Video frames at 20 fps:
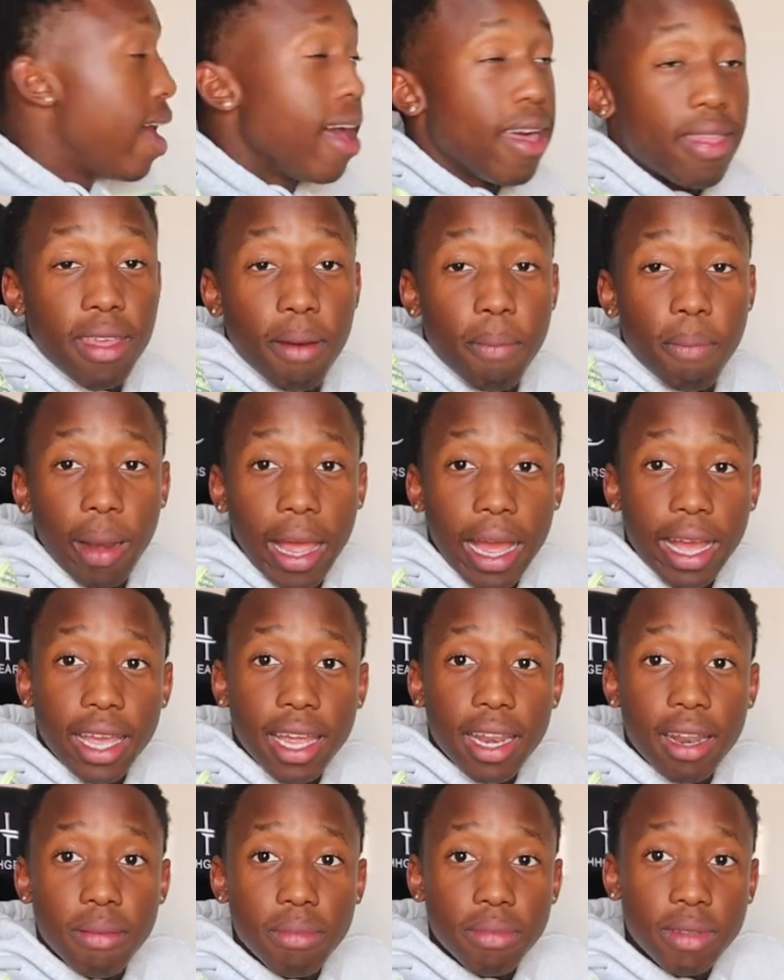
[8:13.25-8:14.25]
and the black
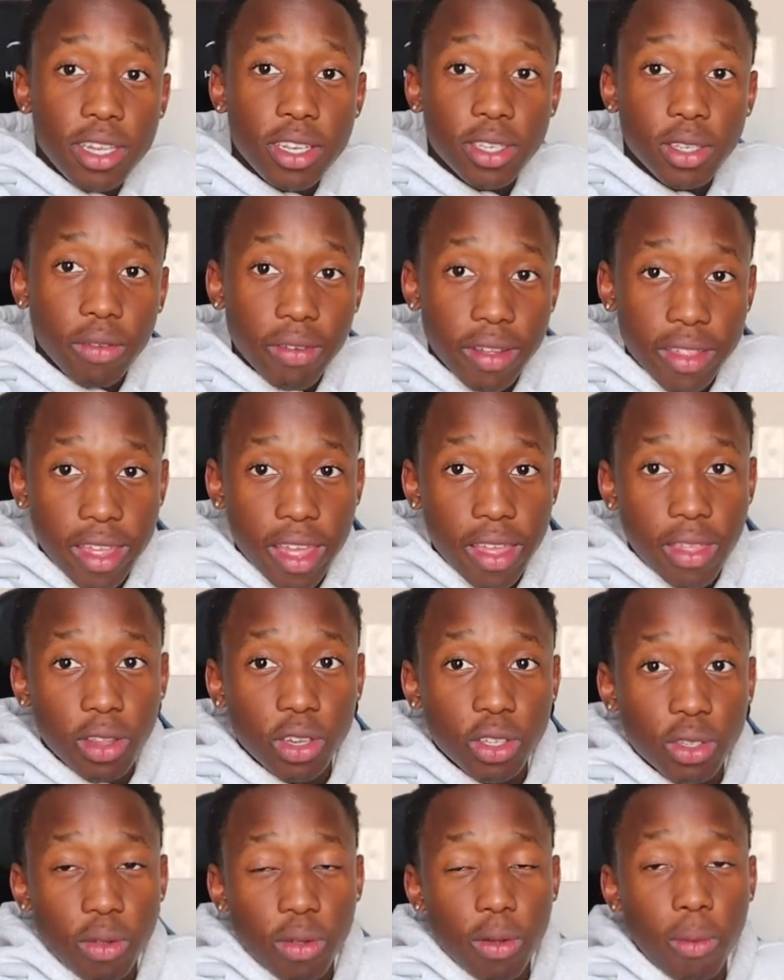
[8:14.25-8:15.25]
NMDs over there,
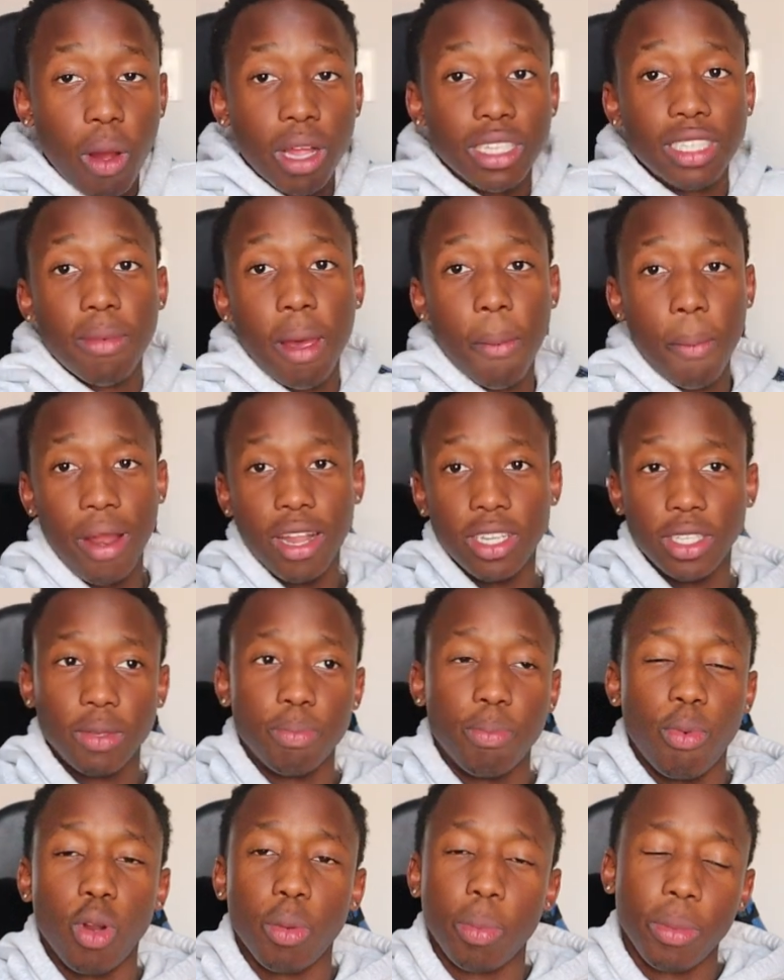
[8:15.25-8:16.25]
those are the ones my parents
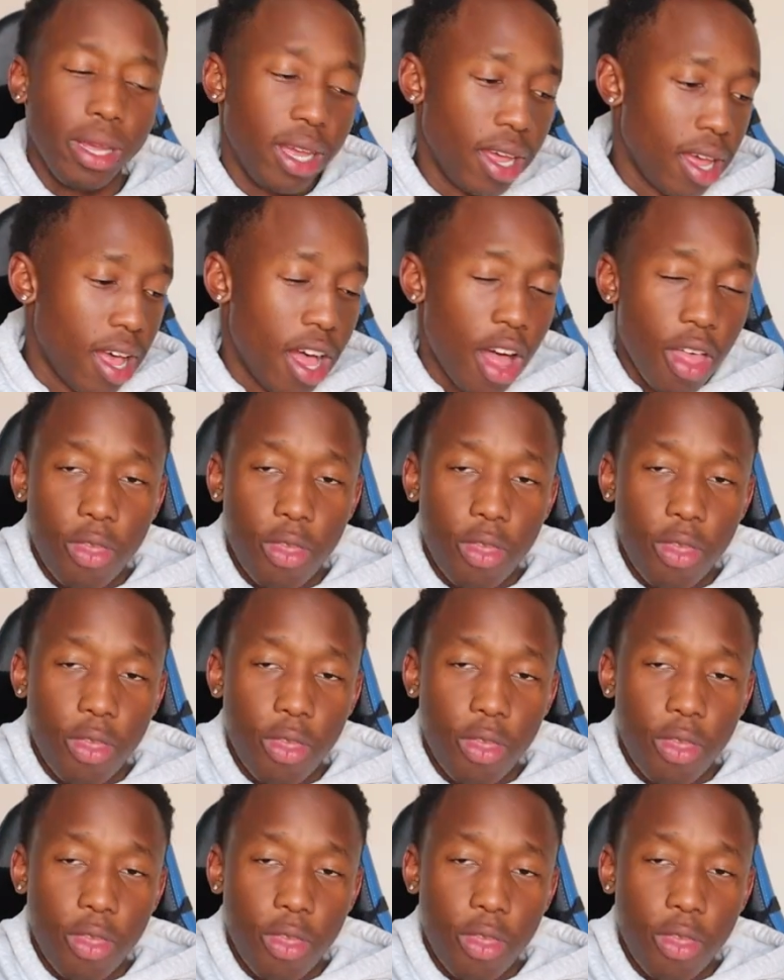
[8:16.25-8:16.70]
bought me.